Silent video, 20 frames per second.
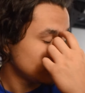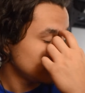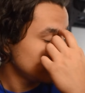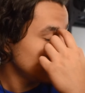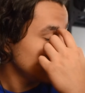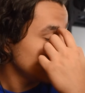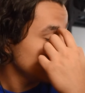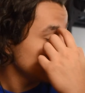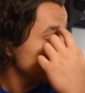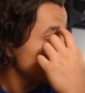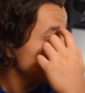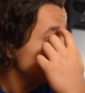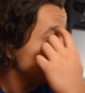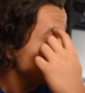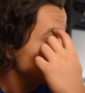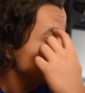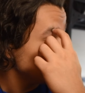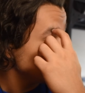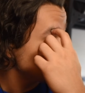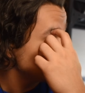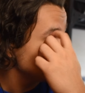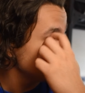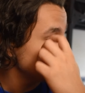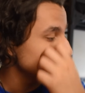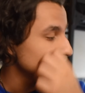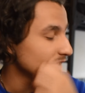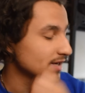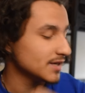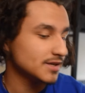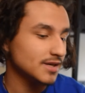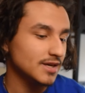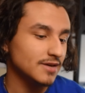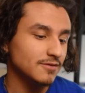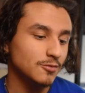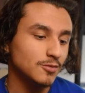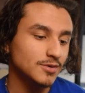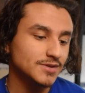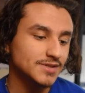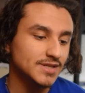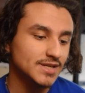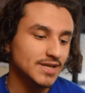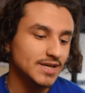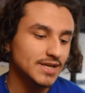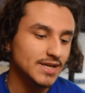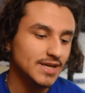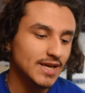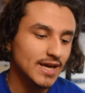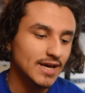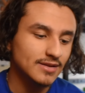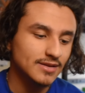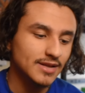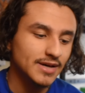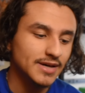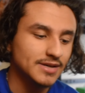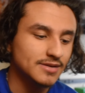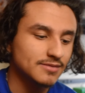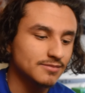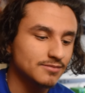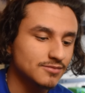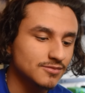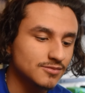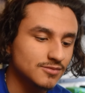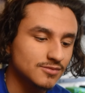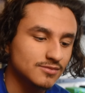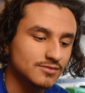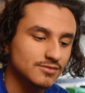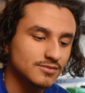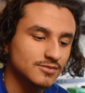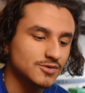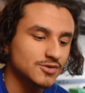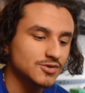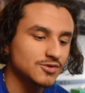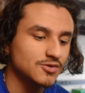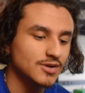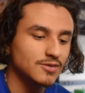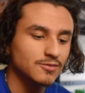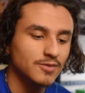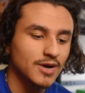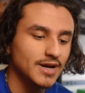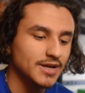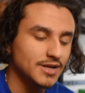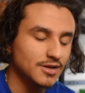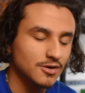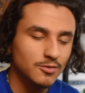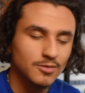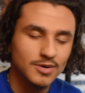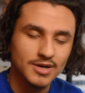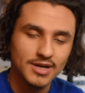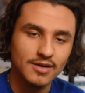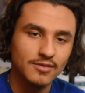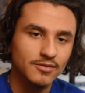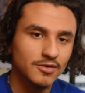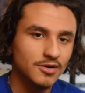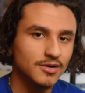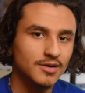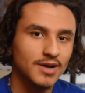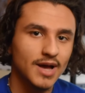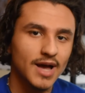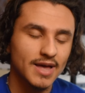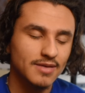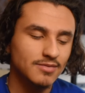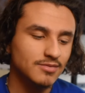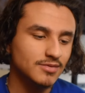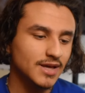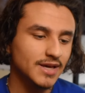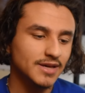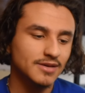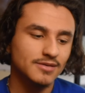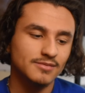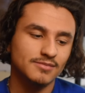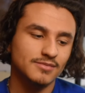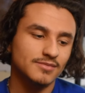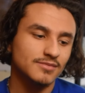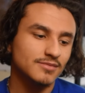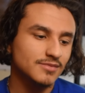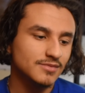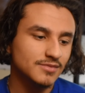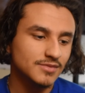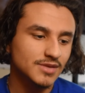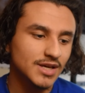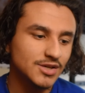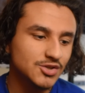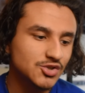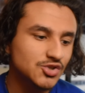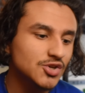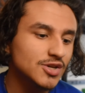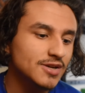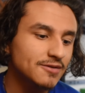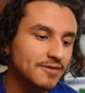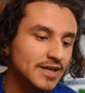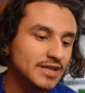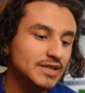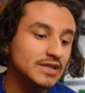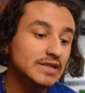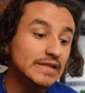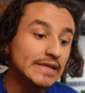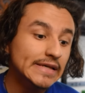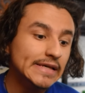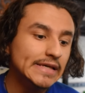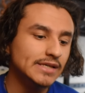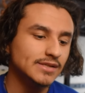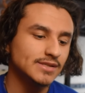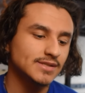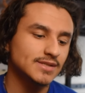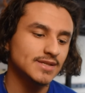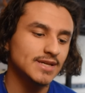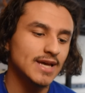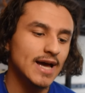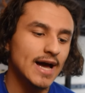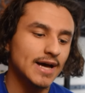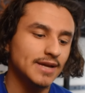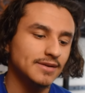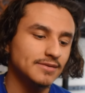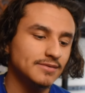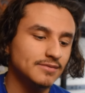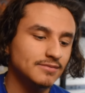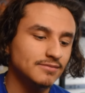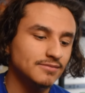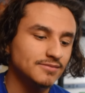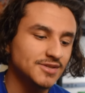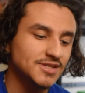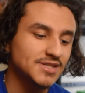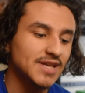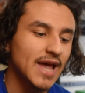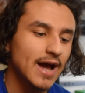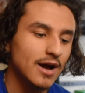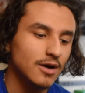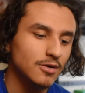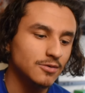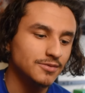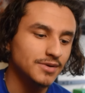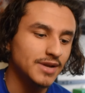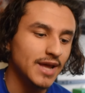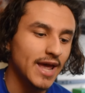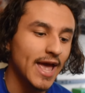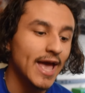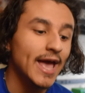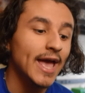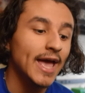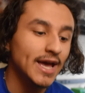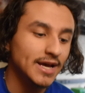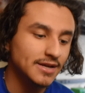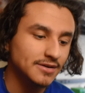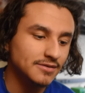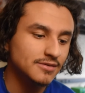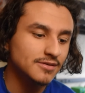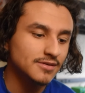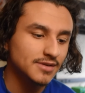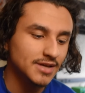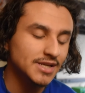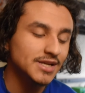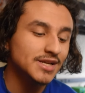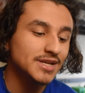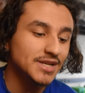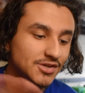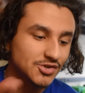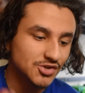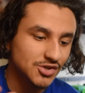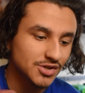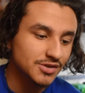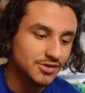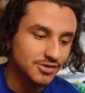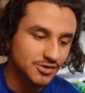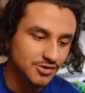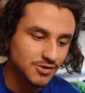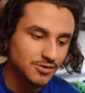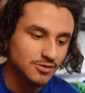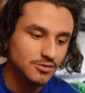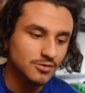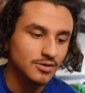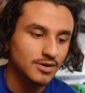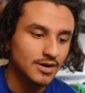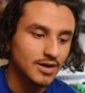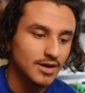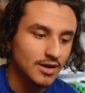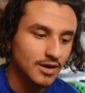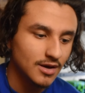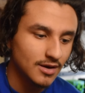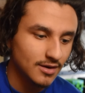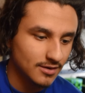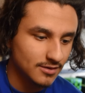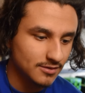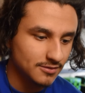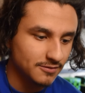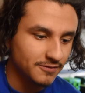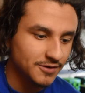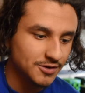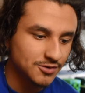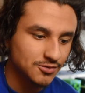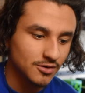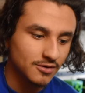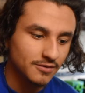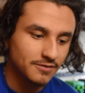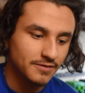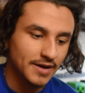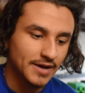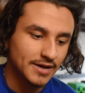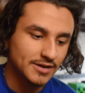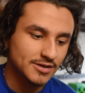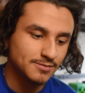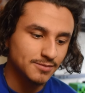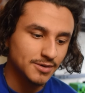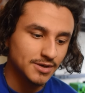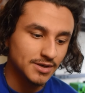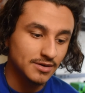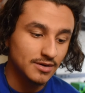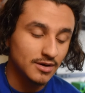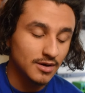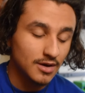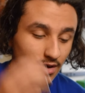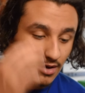like if it was like if it wasn't gonna get like screenwriting or whatever, I like it should have at least gotten sound and in addition to visual effects, but